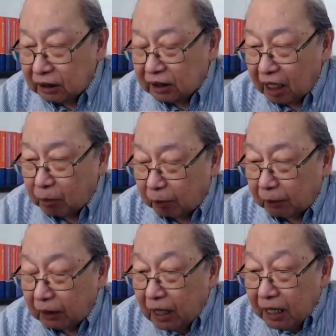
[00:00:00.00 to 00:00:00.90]
is
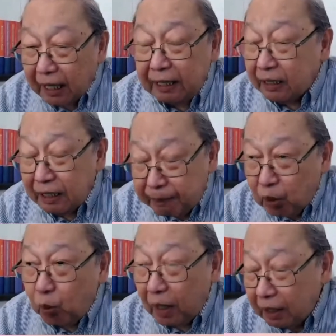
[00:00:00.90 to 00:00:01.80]
capable. And
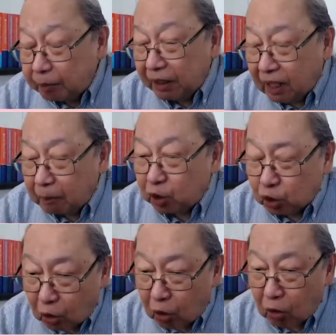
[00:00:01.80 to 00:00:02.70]
even when it becomes
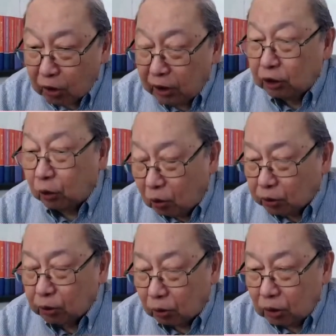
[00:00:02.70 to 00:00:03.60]
strong, it
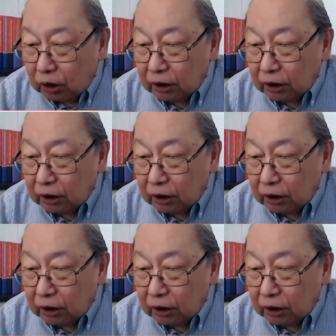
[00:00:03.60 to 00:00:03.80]
also